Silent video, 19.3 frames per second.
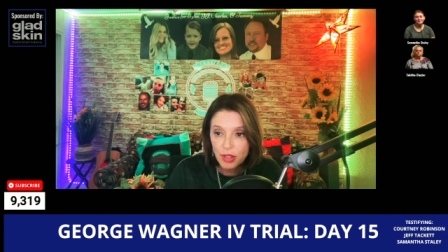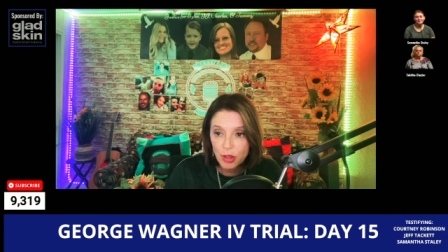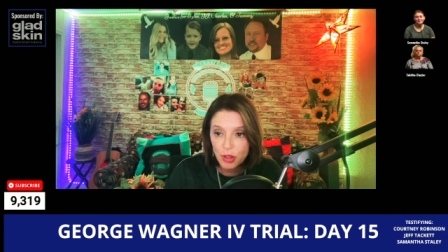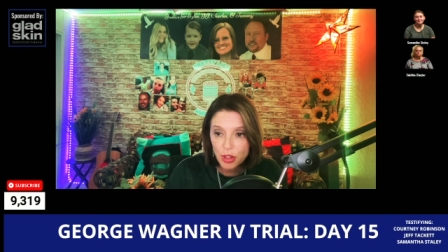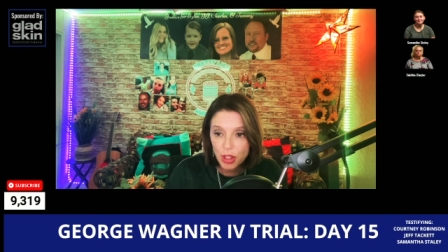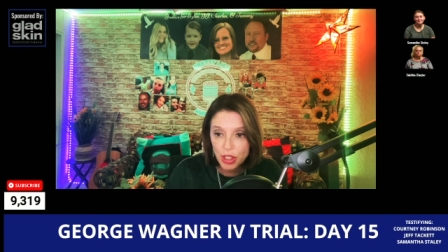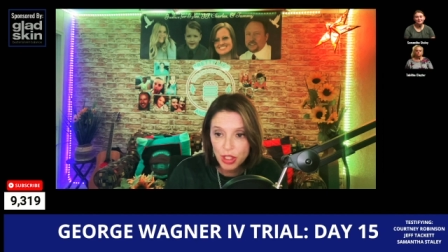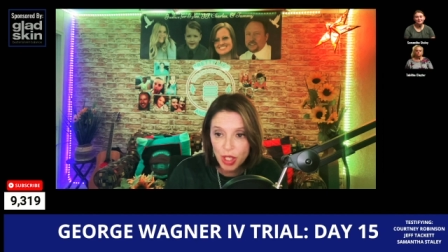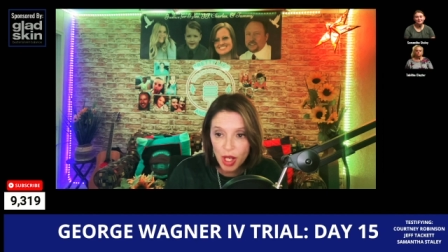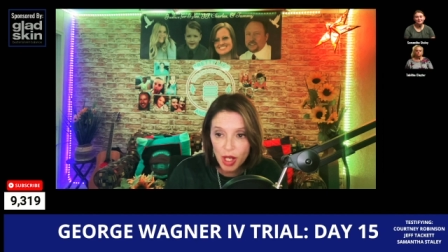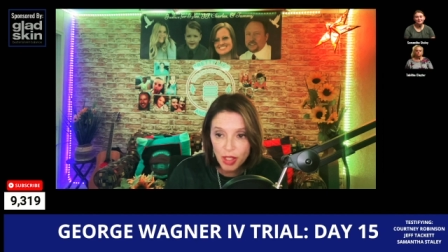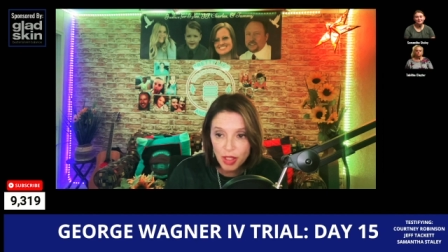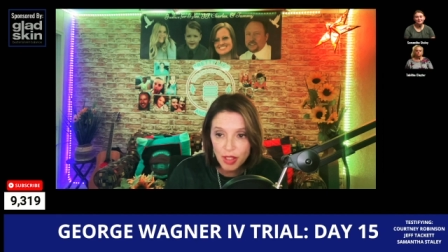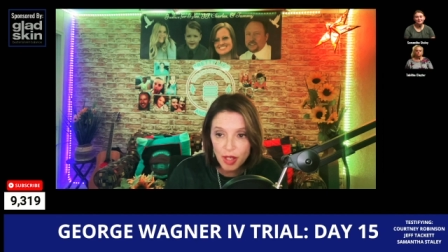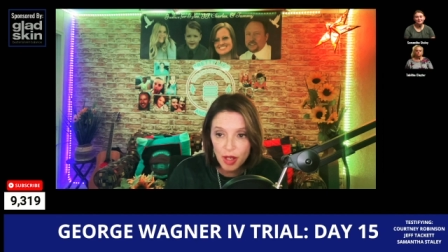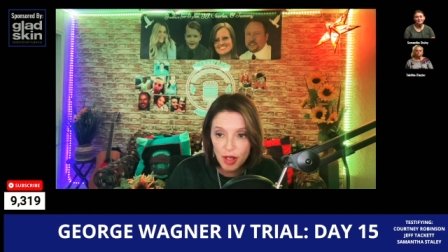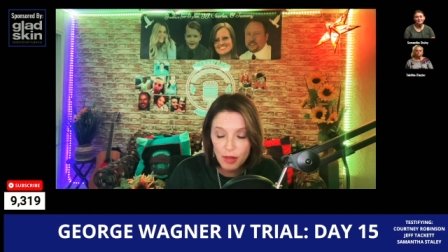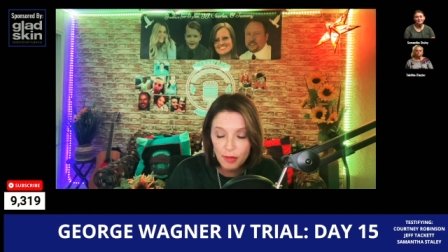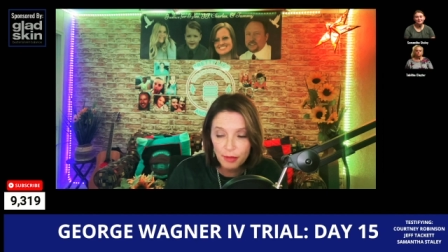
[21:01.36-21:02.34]
she talked
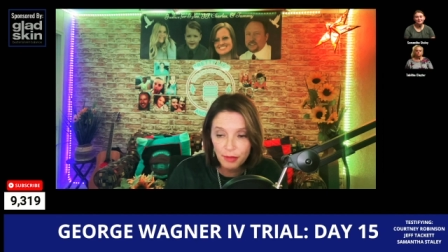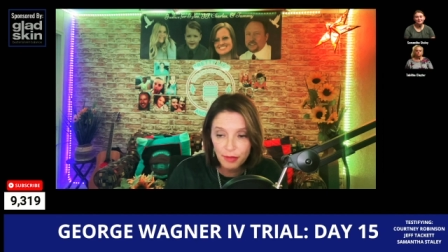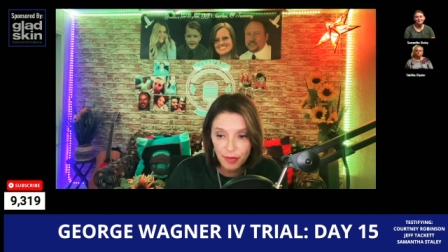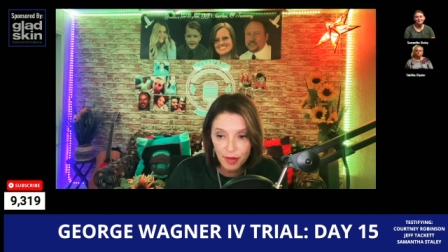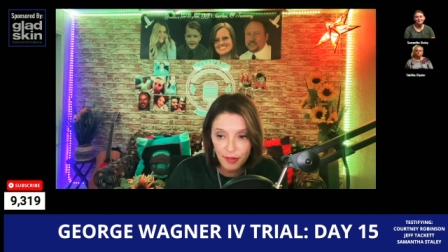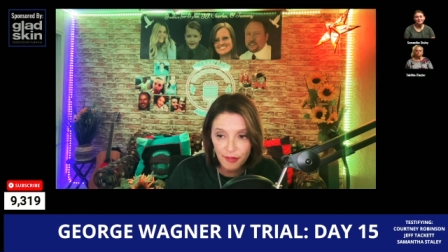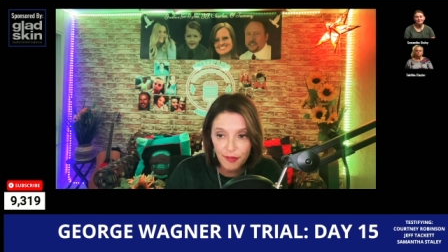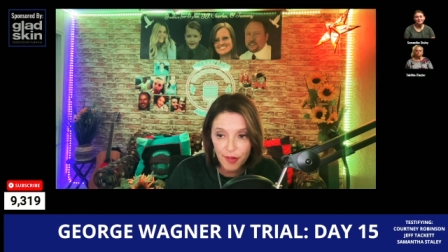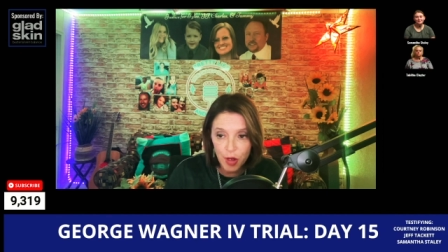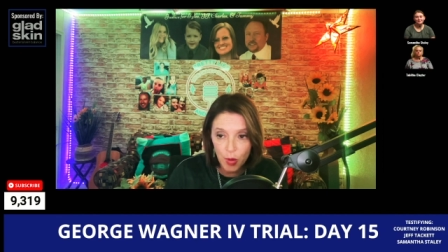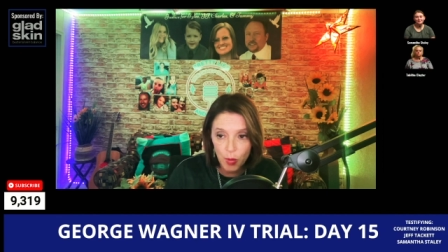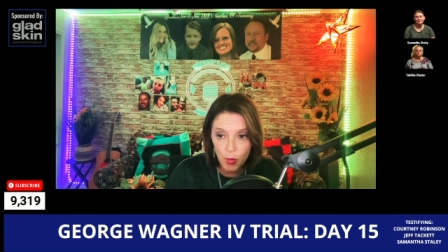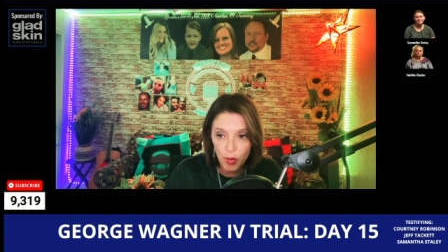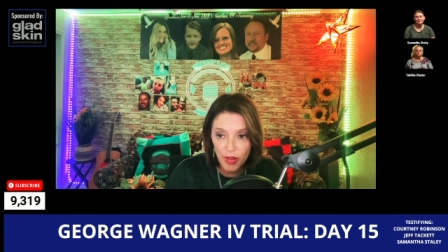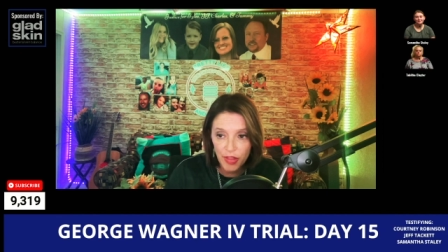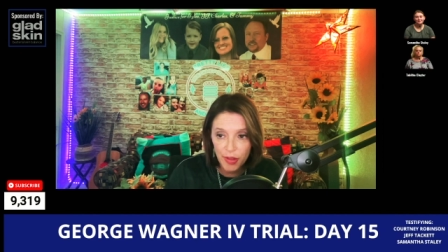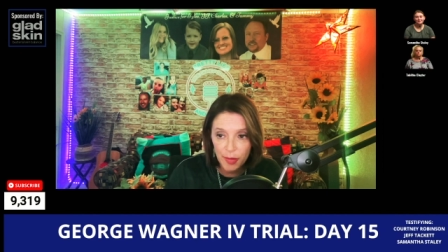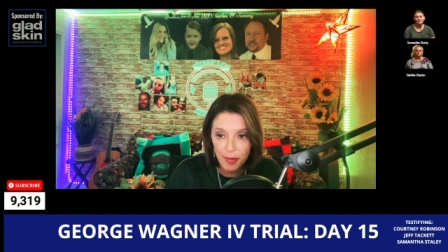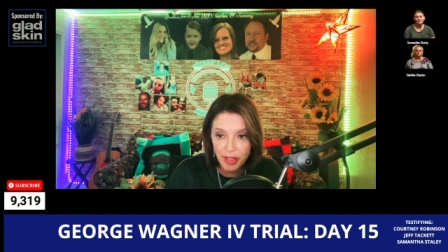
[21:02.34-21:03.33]
on the phone
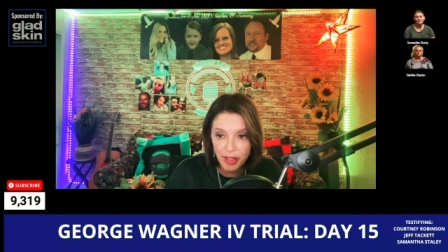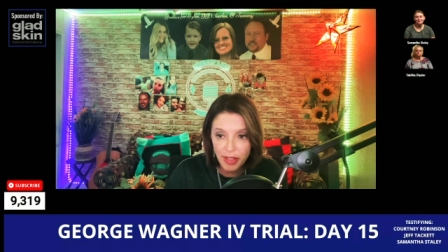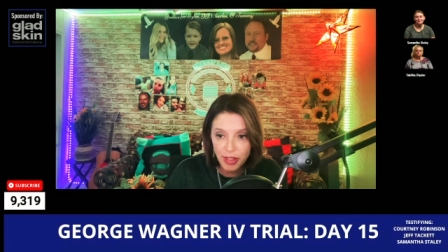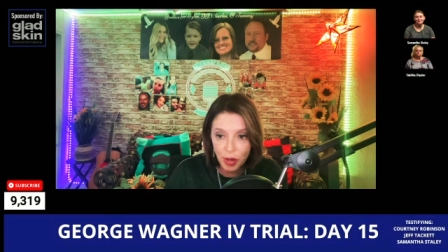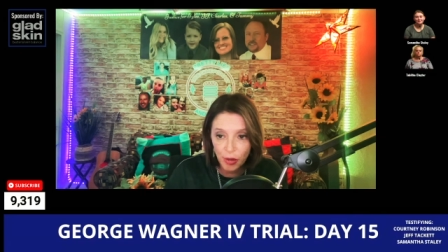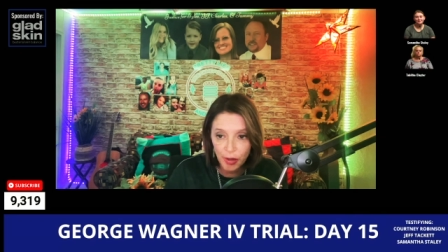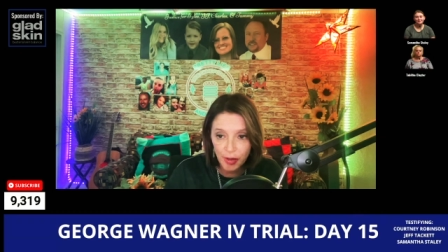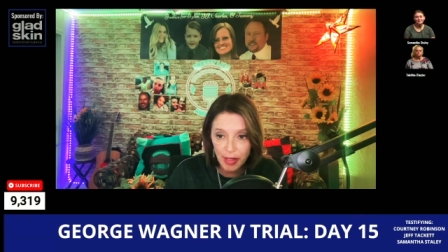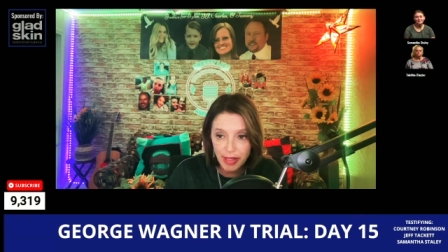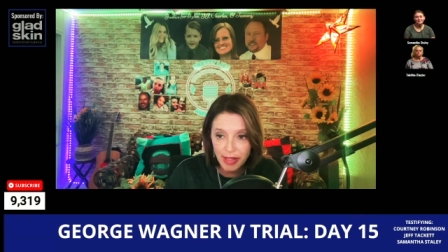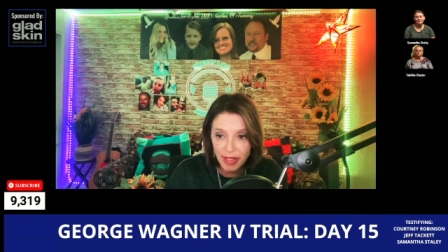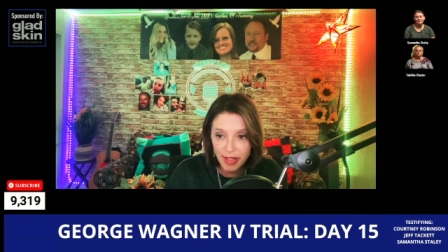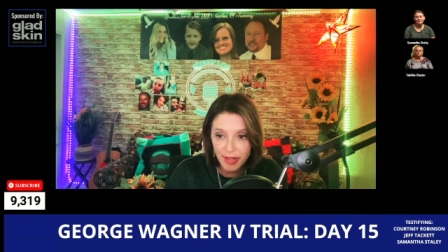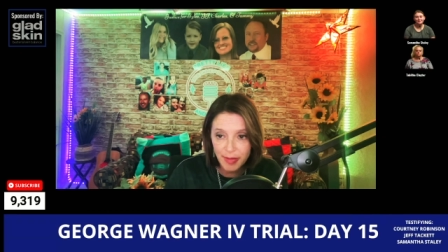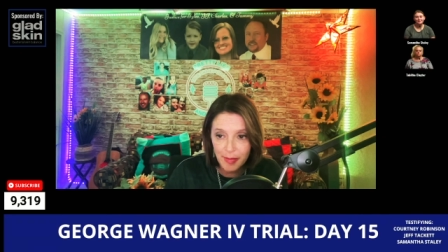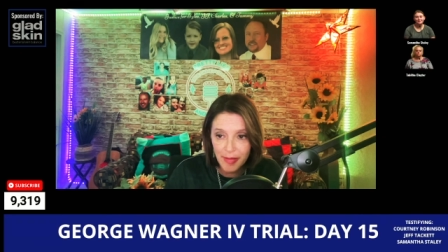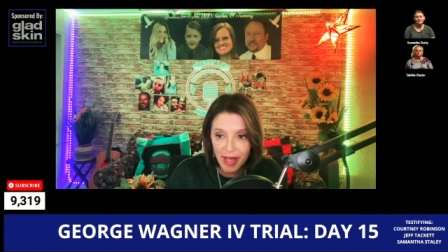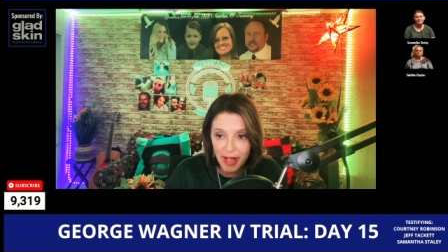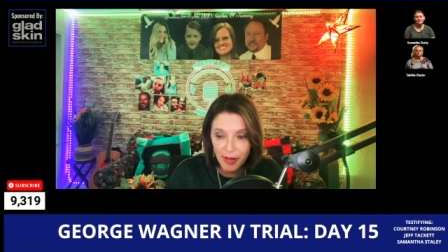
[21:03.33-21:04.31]
with him and told him it
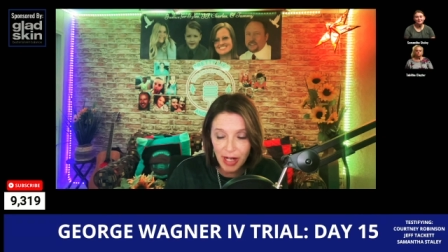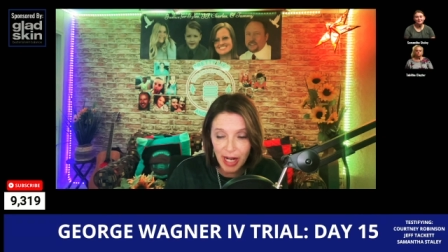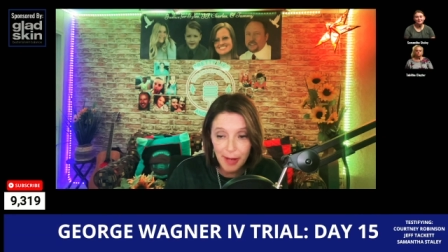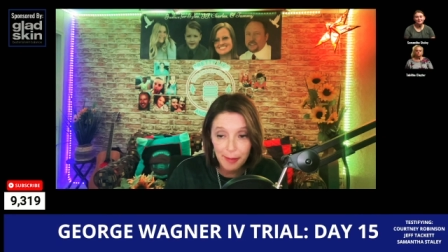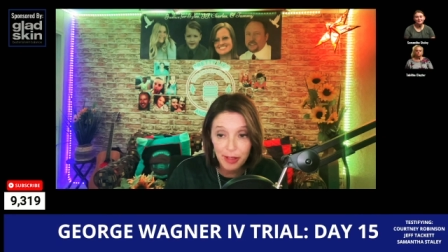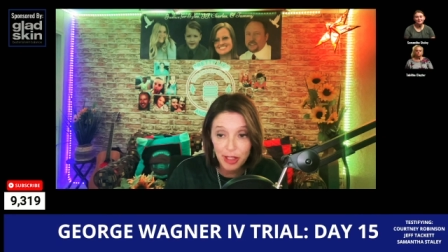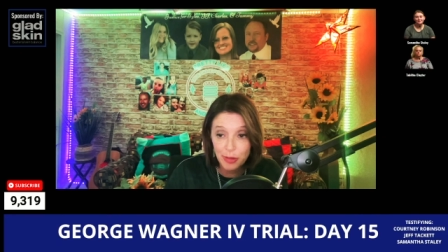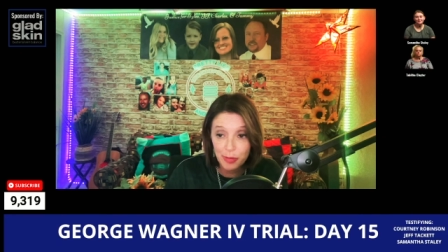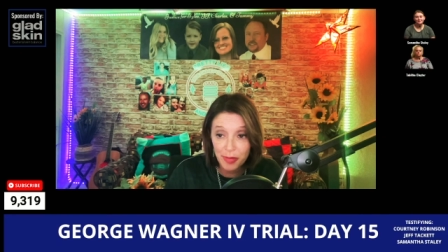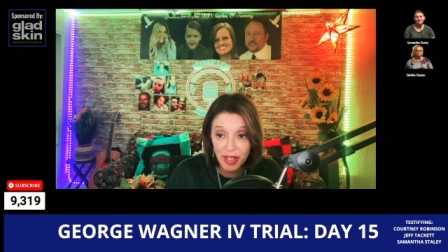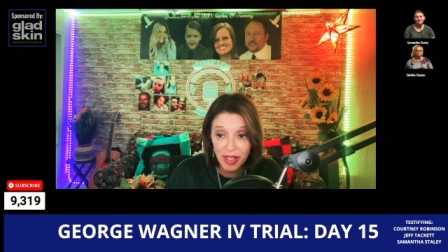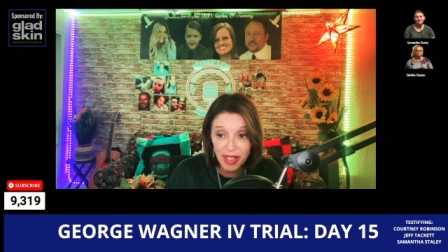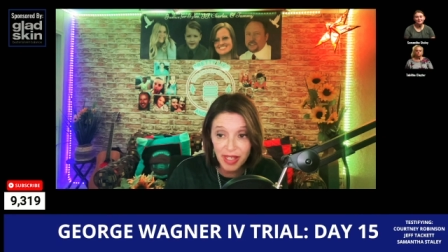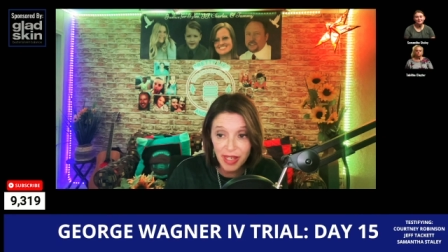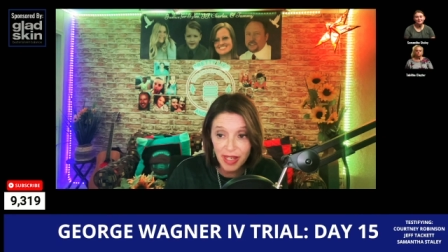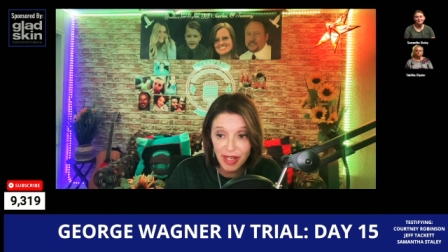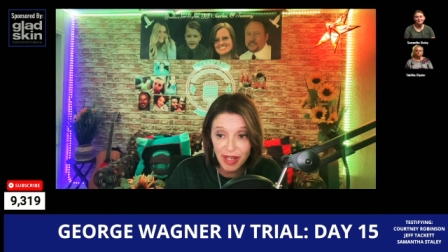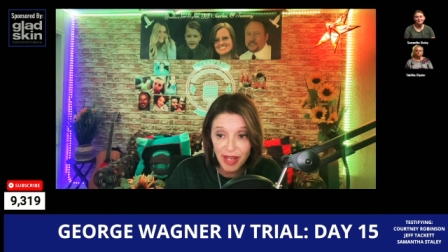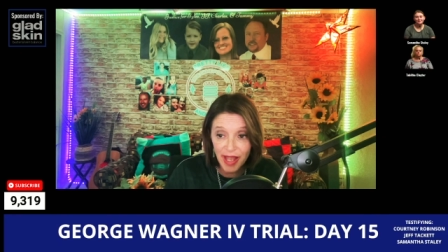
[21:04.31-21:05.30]
doesn't matter how much
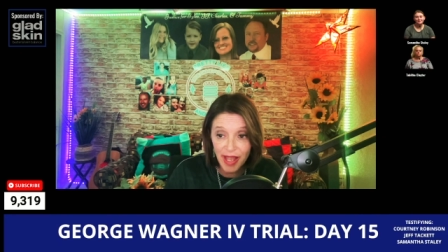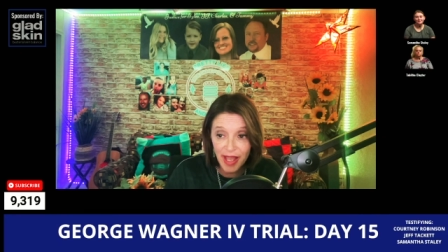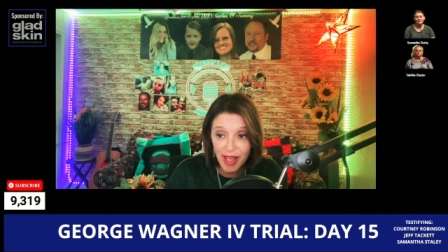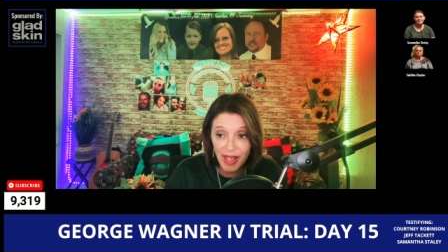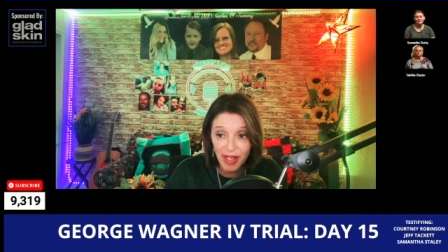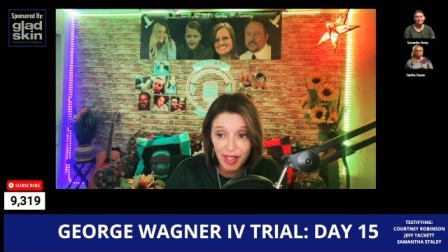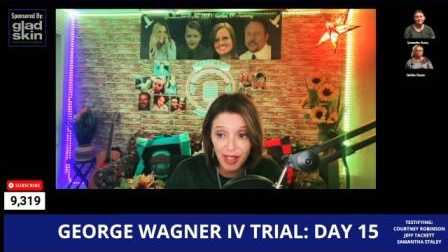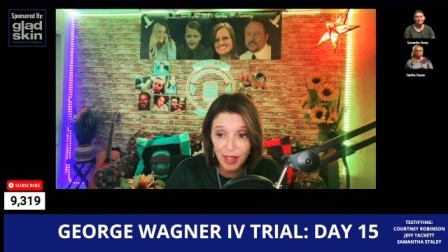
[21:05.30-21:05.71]
money he had